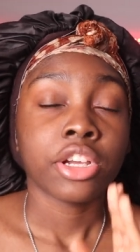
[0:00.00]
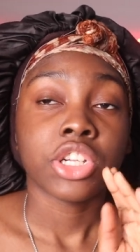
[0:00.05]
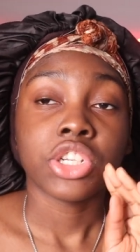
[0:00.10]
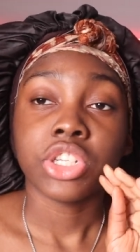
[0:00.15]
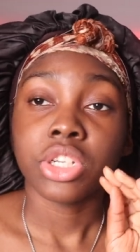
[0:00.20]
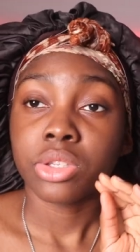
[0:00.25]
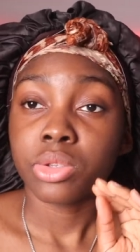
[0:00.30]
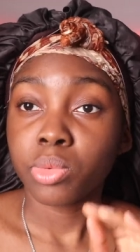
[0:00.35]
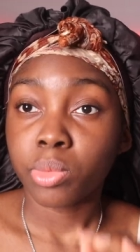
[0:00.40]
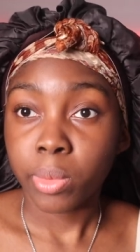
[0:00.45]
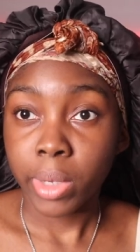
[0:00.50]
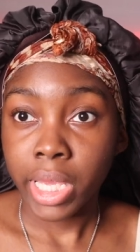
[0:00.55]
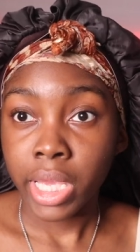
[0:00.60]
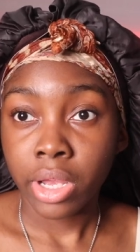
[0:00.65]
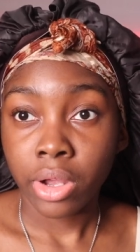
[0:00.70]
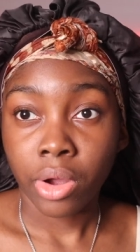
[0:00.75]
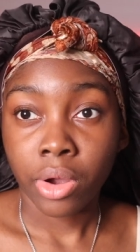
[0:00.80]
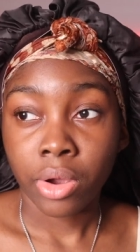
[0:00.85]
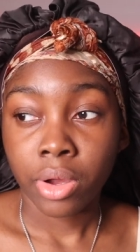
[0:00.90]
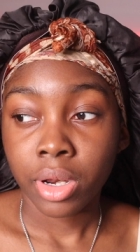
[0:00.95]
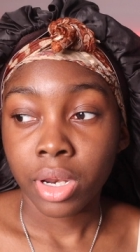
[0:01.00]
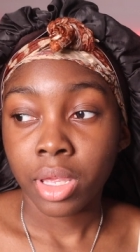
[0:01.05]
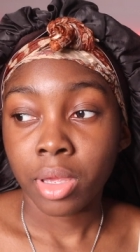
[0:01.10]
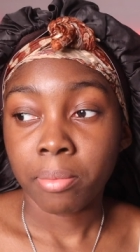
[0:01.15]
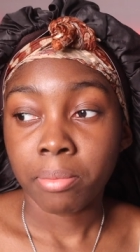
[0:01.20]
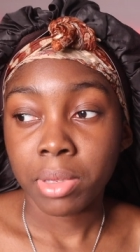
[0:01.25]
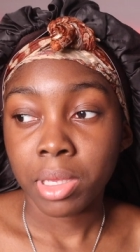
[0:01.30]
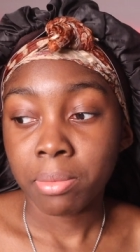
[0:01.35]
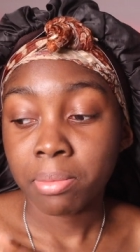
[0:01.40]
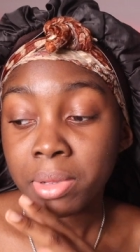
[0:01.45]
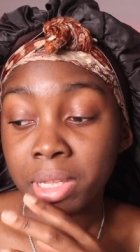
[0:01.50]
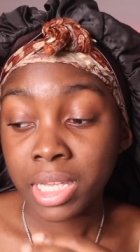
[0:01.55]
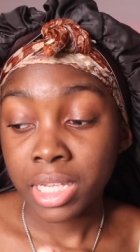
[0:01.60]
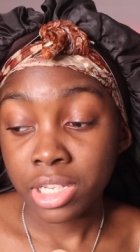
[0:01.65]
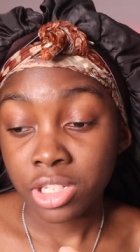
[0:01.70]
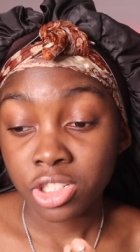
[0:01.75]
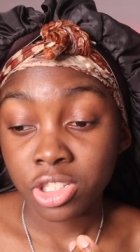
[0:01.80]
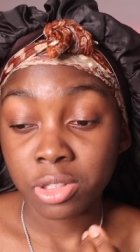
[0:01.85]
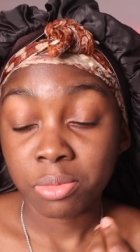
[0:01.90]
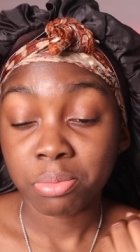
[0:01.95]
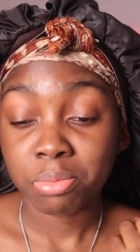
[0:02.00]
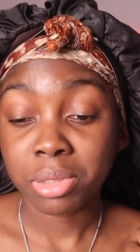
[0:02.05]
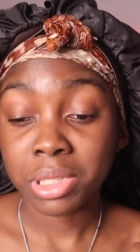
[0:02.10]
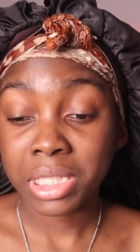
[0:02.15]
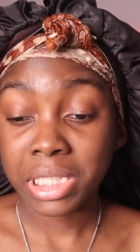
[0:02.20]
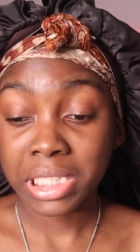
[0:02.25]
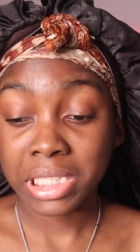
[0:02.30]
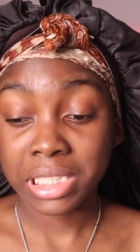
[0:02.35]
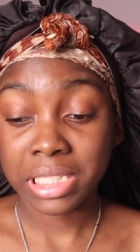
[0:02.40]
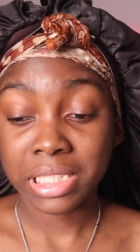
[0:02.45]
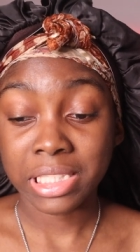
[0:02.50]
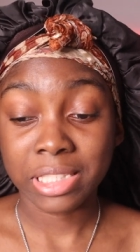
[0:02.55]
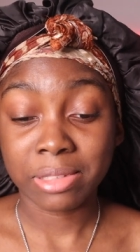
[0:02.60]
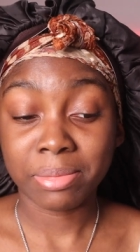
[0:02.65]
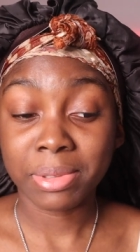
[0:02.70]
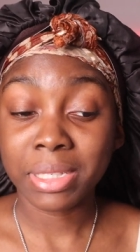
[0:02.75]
Just wait on it. Be patient, please.